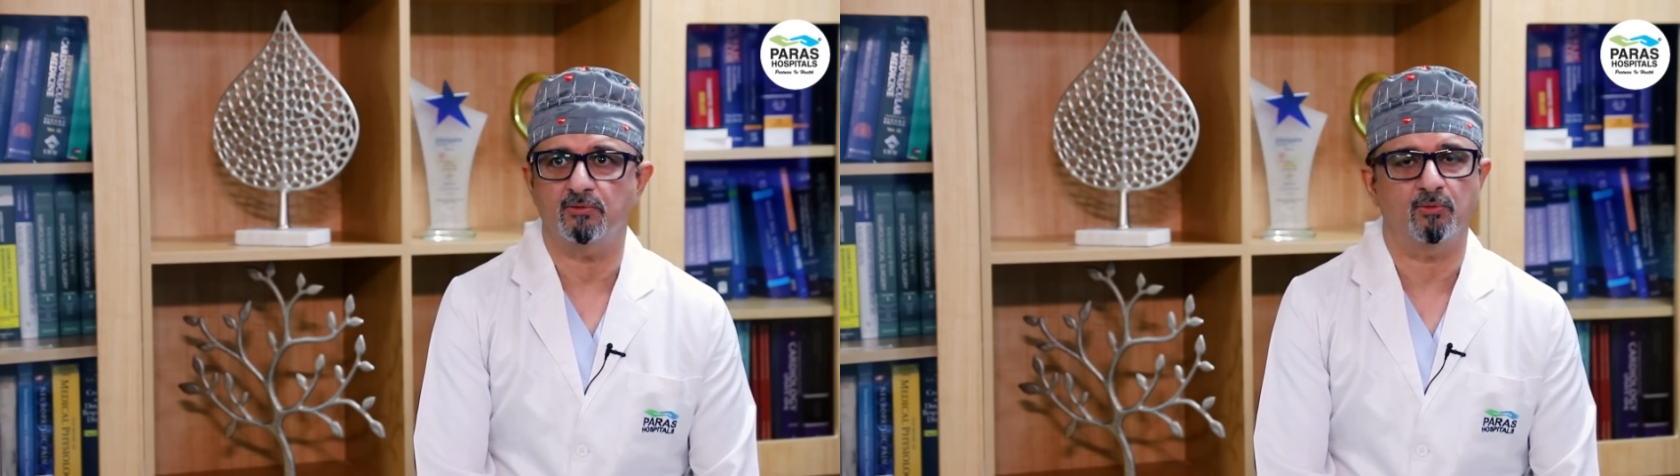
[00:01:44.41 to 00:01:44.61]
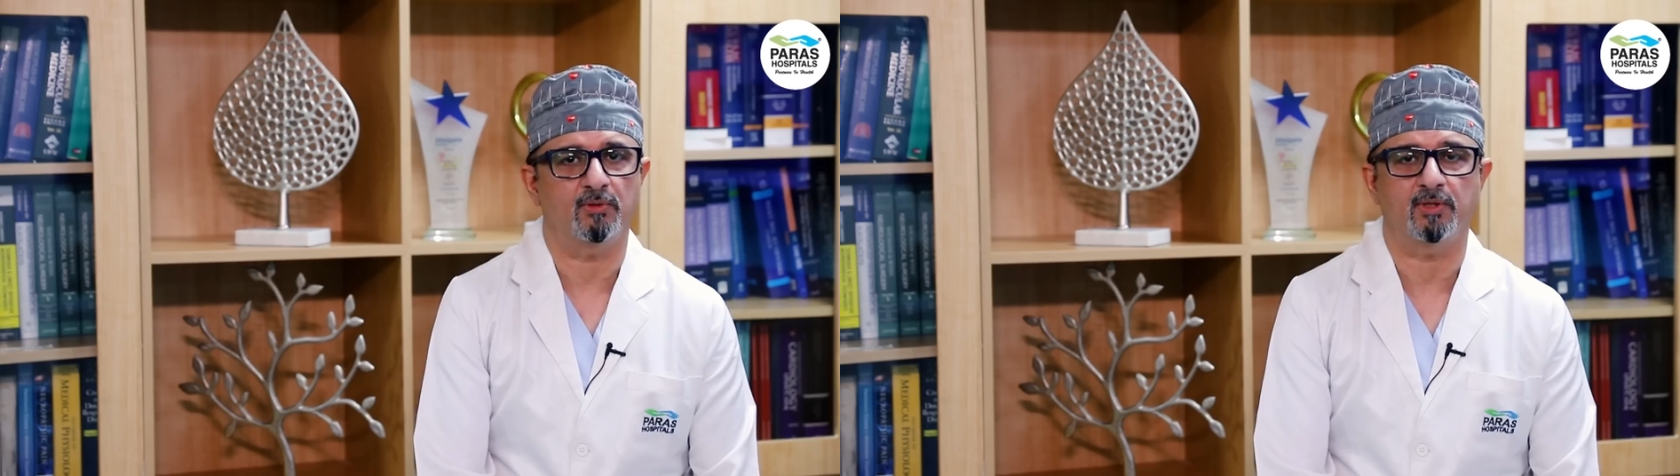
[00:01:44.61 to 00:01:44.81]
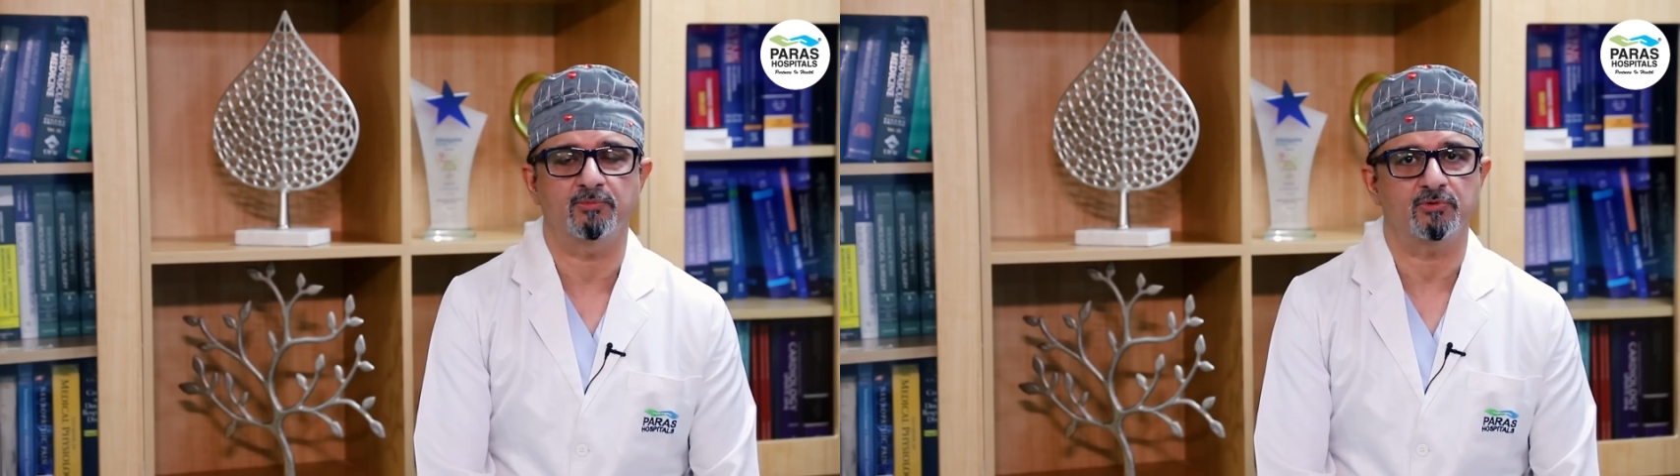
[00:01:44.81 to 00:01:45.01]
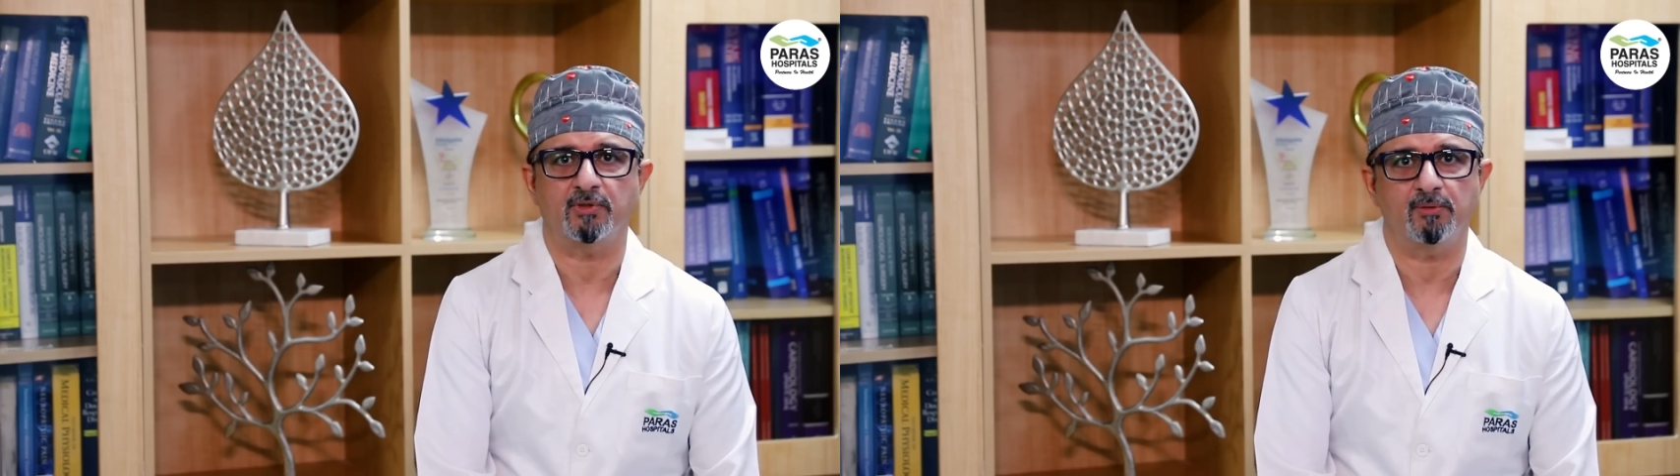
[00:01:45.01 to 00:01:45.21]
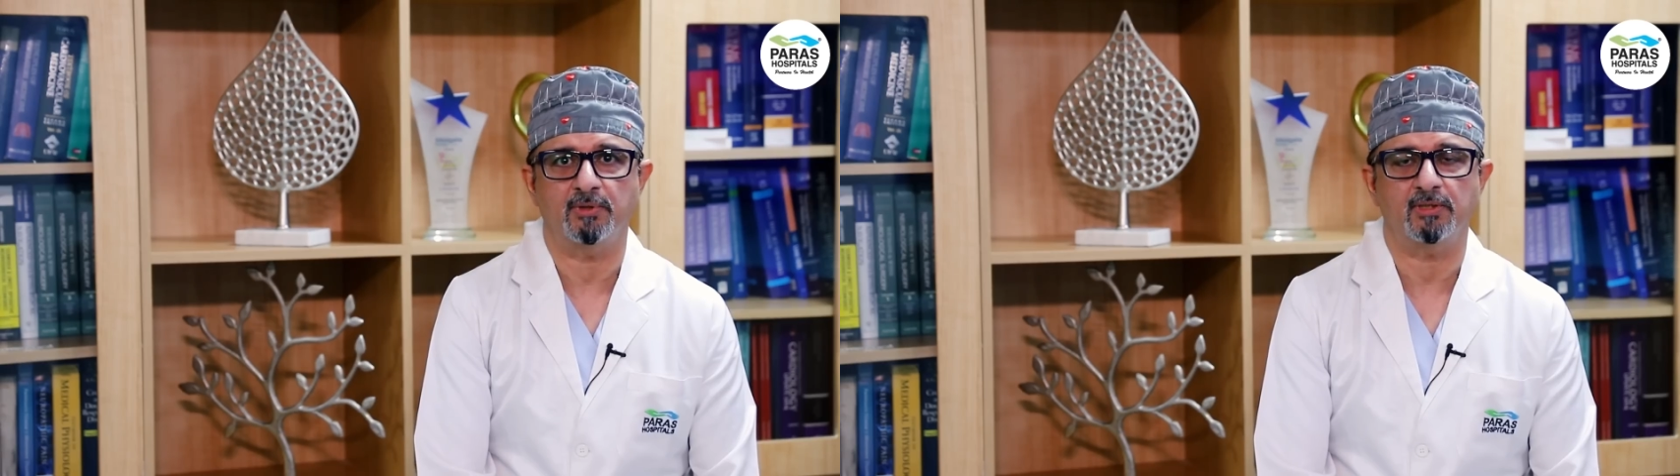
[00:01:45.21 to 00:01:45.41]
No, I'm
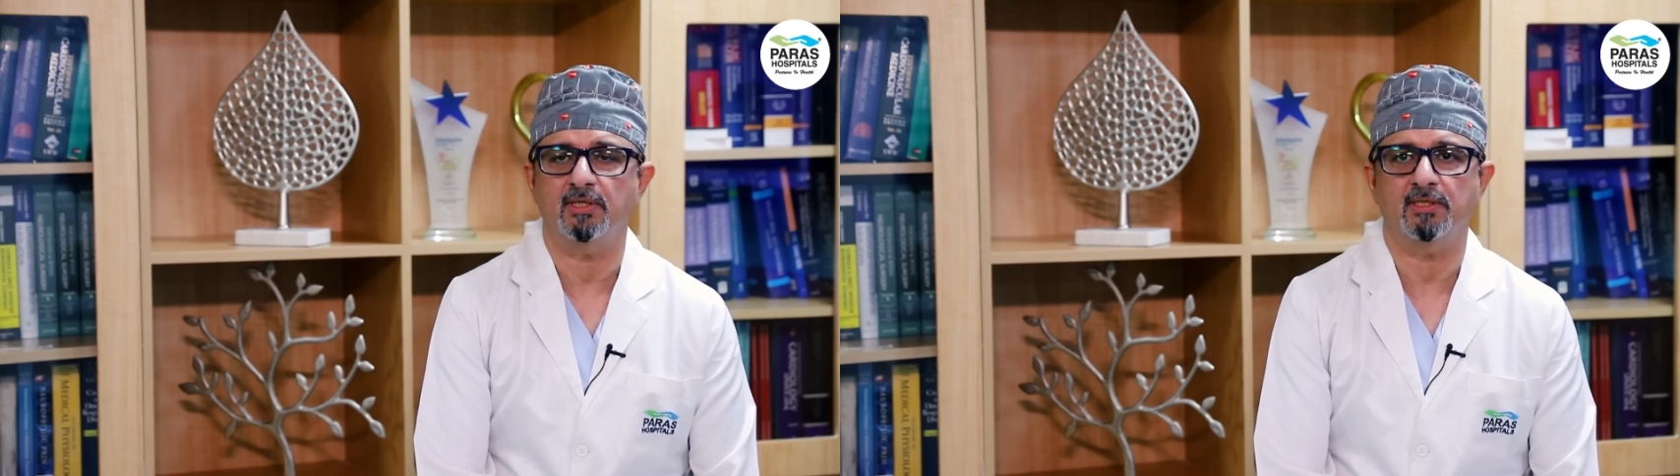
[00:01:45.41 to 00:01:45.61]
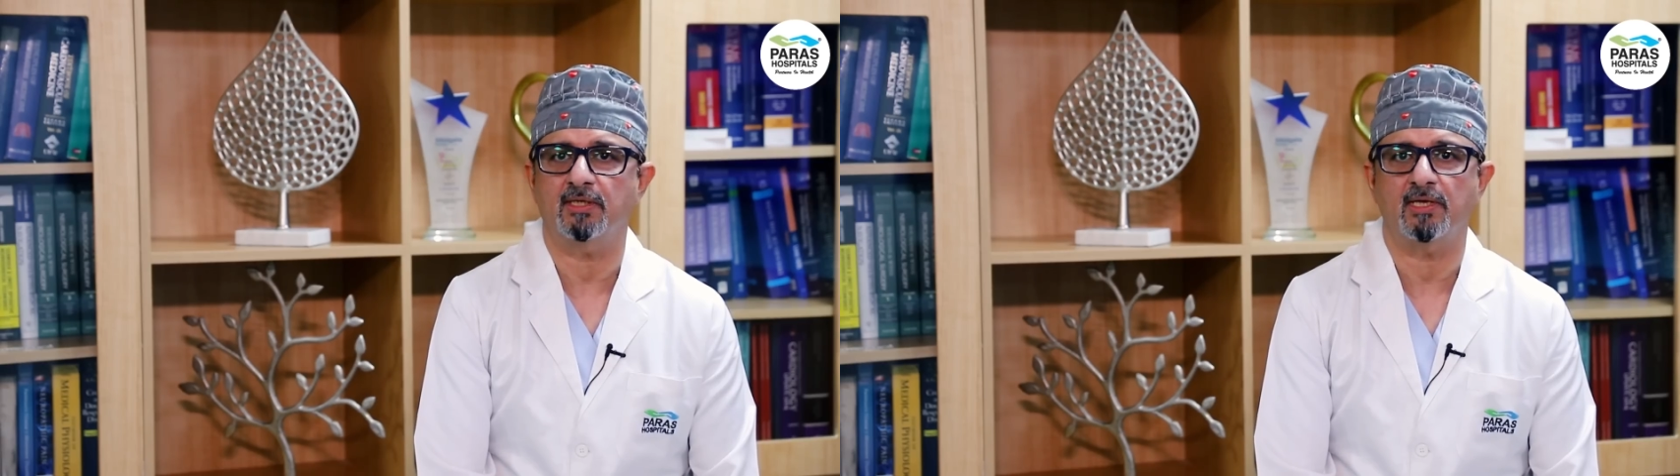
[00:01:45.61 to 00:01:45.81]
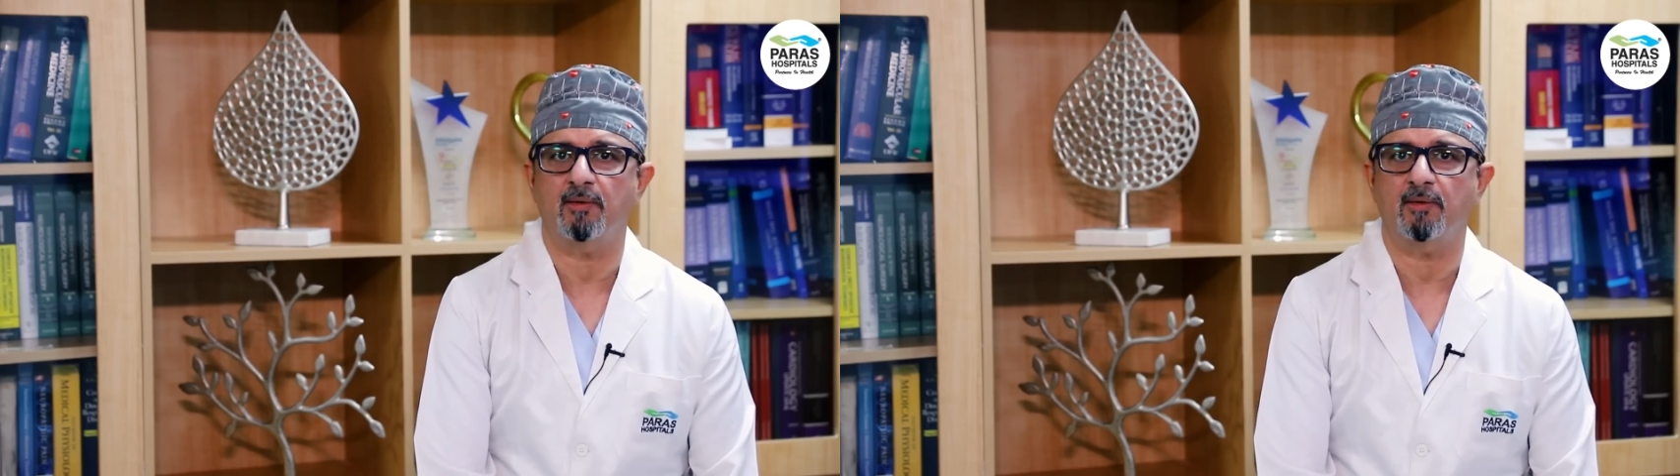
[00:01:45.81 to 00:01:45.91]
sorry, but it can